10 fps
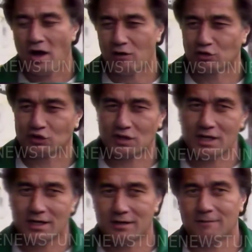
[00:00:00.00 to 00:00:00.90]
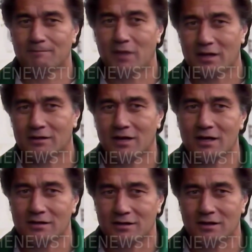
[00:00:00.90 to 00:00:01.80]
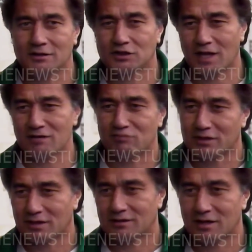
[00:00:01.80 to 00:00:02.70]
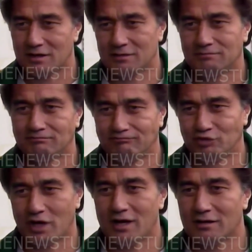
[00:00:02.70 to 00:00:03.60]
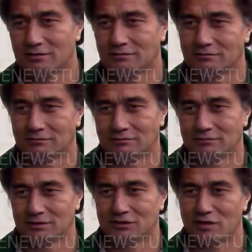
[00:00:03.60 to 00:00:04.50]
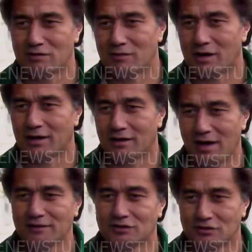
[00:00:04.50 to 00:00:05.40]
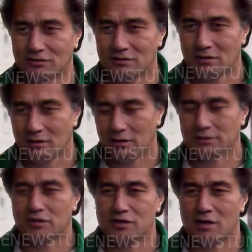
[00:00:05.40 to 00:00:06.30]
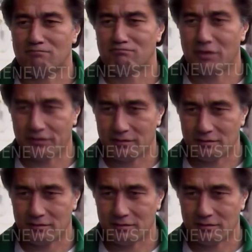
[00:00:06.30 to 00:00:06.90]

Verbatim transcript: I would say that that uh, statement that the jail is run by gangsters is only a myth.